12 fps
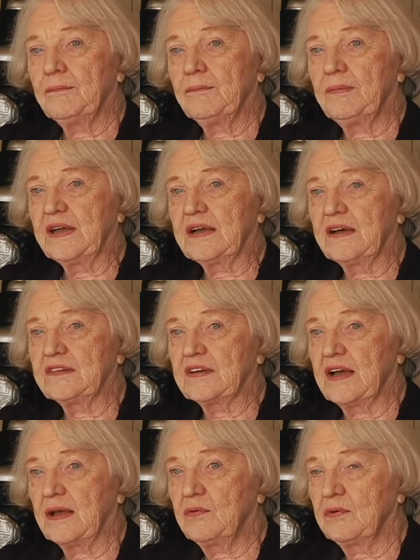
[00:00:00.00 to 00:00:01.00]
Because
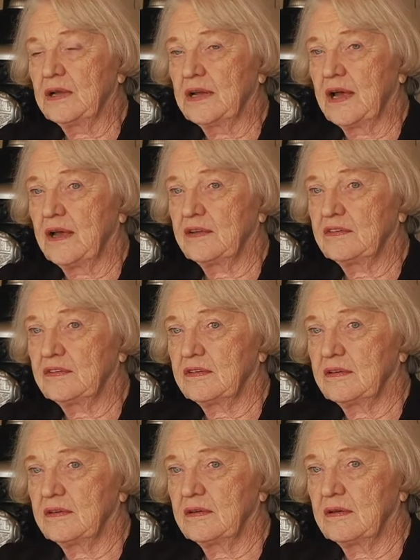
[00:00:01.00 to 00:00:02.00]
I realized
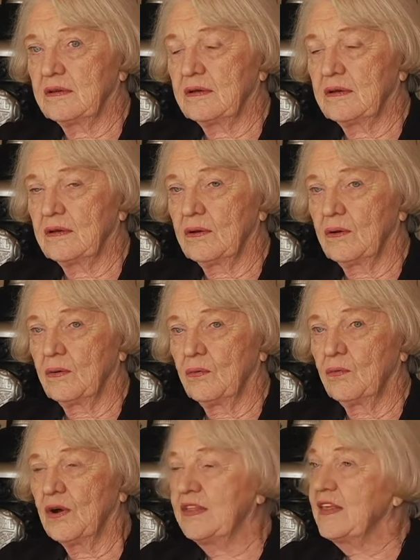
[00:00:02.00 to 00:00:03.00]

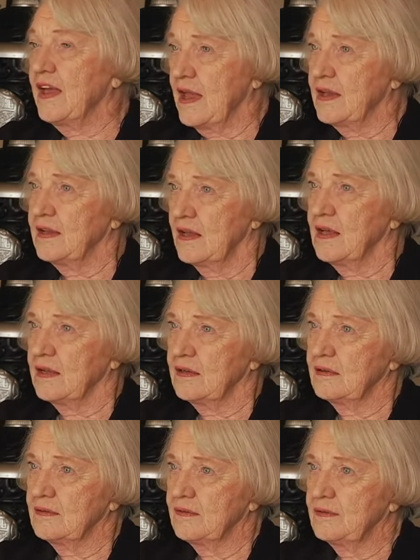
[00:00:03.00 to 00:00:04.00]
what they had done
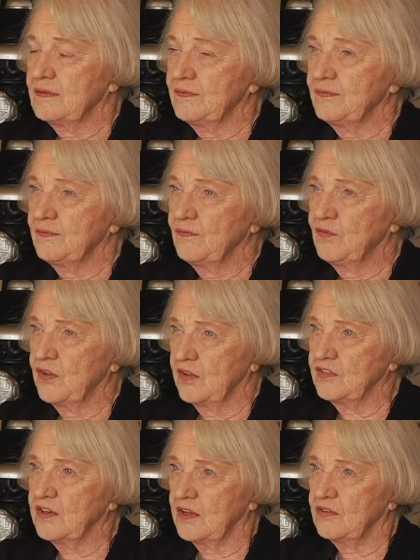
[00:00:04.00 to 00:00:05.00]
for
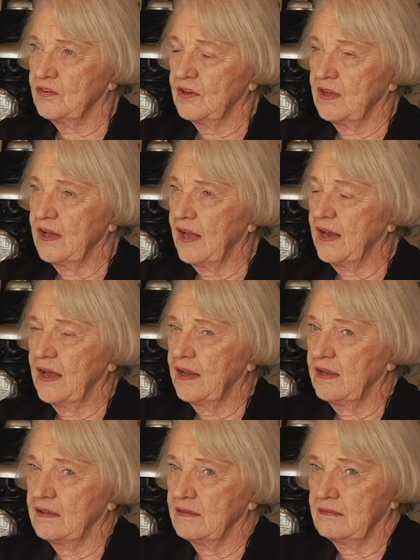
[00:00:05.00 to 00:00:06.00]
this country, and I
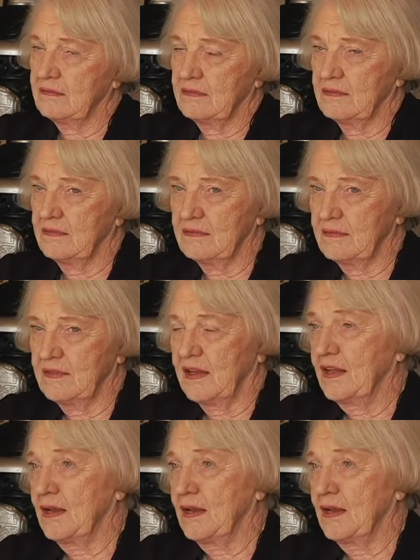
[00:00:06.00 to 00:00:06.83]
didn't think